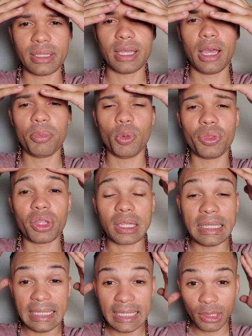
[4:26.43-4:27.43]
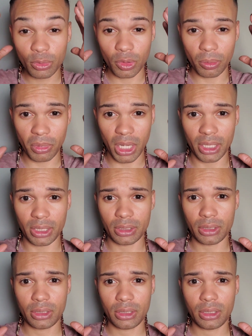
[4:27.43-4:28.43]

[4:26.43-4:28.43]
help you with a clearer mind,